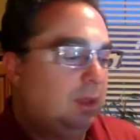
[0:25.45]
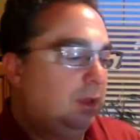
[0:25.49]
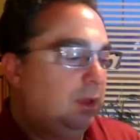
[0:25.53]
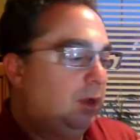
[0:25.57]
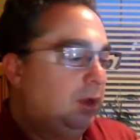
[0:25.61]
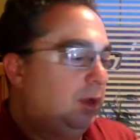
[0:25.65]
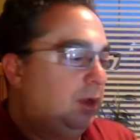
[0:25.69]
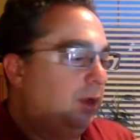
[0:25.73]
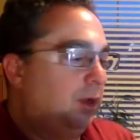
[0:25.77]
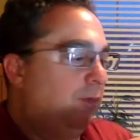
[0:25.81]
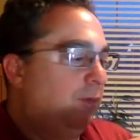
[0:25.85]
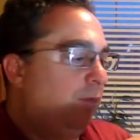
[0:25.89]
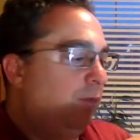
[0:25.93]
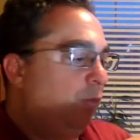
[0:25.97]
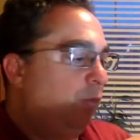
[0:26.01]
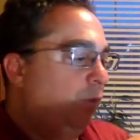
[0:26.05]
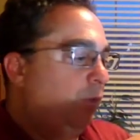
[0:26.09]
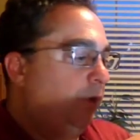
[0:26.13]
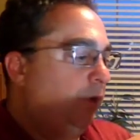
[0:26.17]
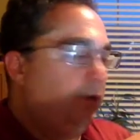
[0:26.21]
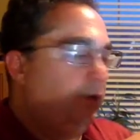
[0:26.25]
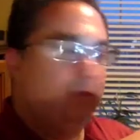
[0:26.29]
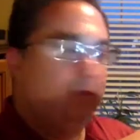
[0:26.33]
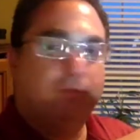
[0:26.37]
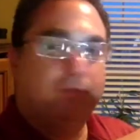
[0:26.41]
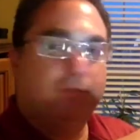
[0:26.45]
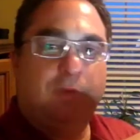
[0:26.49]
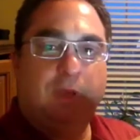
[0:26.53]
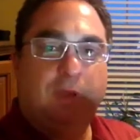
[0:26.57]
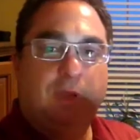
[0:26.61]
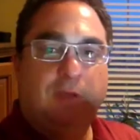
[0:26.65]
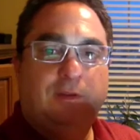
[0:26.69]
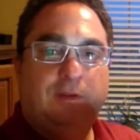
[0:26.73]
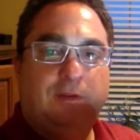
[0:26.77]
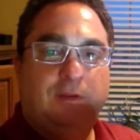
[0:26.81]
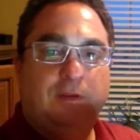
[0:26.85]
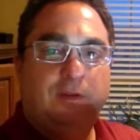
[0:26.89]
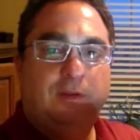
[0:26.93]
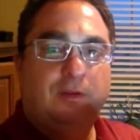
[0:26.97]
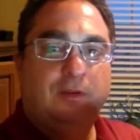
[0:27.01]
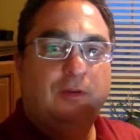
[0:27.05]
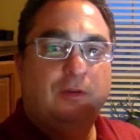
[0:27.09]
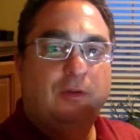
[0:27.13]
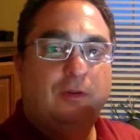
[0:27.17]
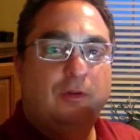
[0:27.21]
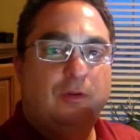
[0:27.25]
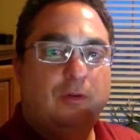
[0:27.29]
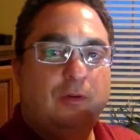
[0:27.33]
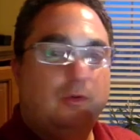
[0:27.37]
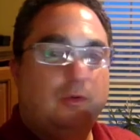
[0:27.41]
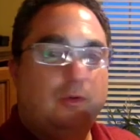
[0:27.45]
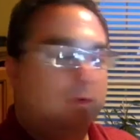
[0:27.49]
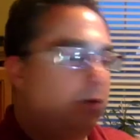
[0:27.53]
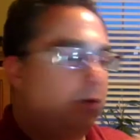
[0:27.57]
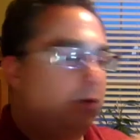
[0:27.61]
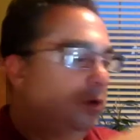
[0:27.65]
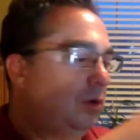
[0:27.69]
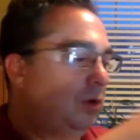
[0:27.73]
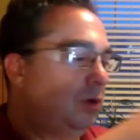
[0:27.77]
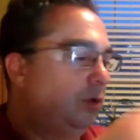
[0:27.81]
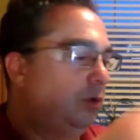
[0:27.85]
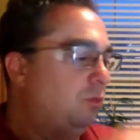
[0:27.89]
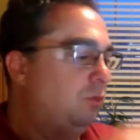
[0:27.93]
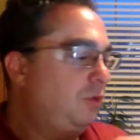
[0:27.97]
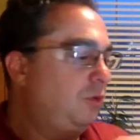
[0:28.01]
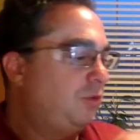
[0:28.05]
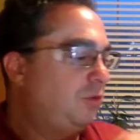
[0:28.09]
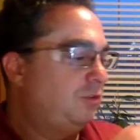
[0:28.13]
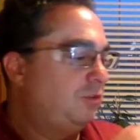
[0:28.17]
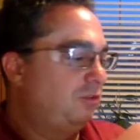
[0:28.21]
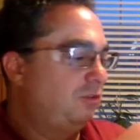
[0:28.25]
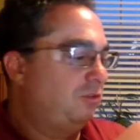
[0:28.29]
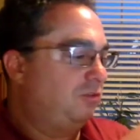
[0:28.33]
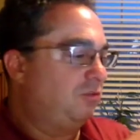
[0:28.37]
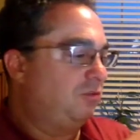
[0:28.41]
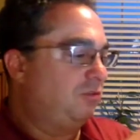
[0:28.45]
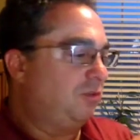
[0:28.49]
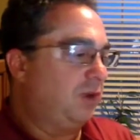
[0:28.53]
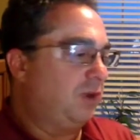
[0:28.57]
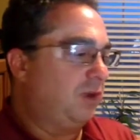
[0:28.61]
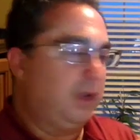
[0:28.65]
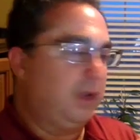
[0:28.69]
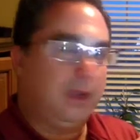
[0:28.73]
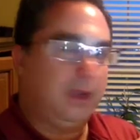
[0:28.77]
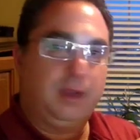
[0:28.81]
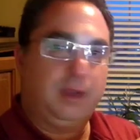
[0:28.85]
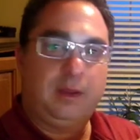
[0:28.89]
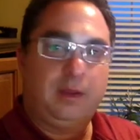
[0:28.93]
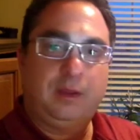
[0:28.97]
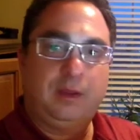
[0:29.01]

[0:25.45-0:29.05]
when you try to push a string,